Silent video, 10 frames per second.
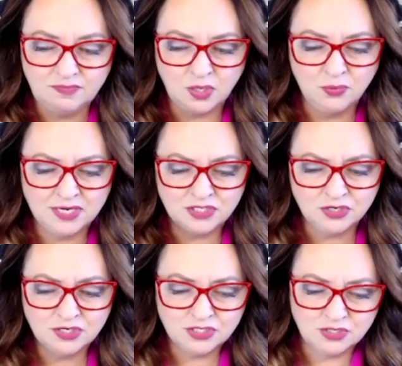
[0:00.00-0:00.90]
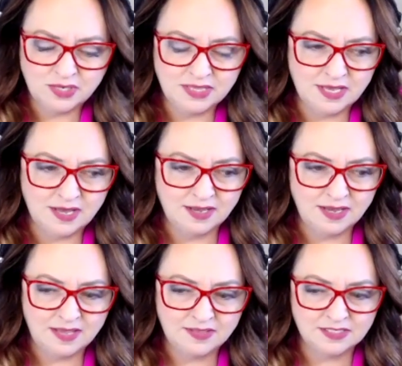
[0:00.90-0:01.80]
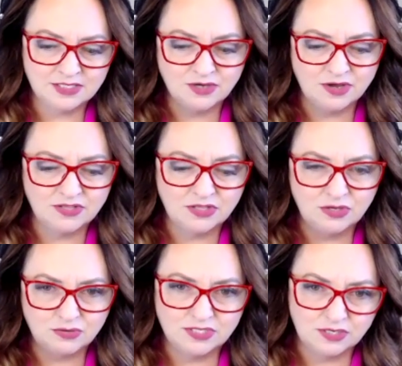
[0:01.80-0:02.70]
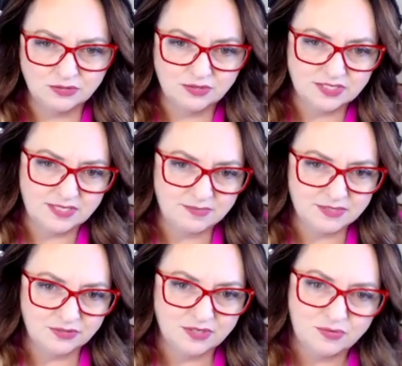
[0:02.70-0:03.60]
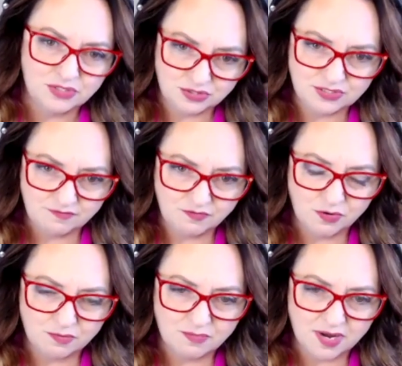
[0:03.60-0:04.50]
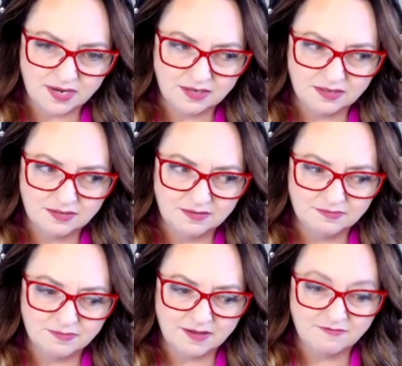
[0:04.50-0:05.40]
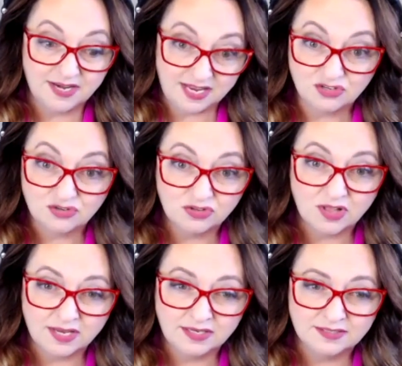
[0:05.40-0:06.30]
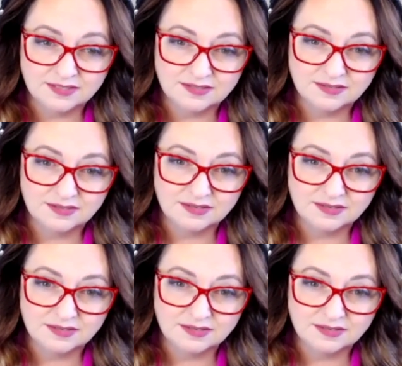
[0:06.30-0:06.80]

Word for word: when I started doing that and then saw that those skills were the same skills I was using for my, my financial clients,